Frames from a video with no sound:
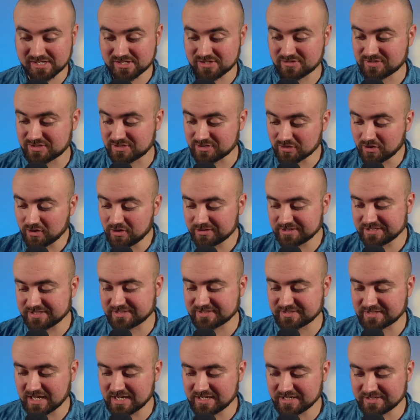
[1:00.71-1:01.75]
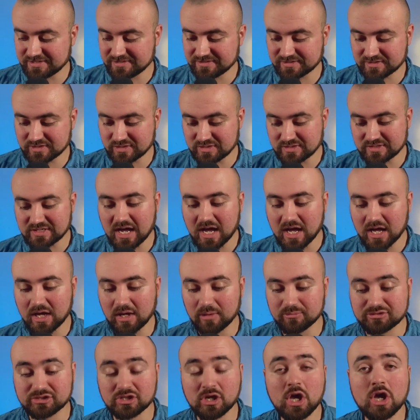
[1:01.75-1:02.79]
You see all these settings and
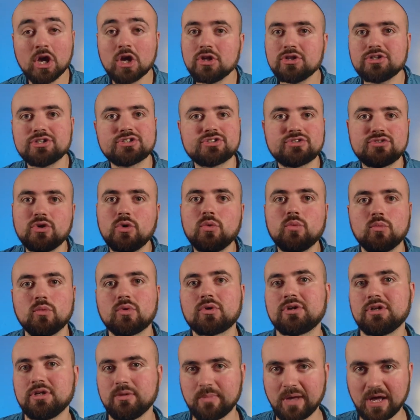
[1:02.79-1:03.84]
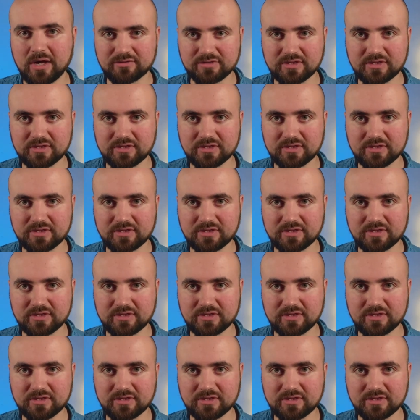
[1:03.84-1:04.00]
knobs, just don't worry about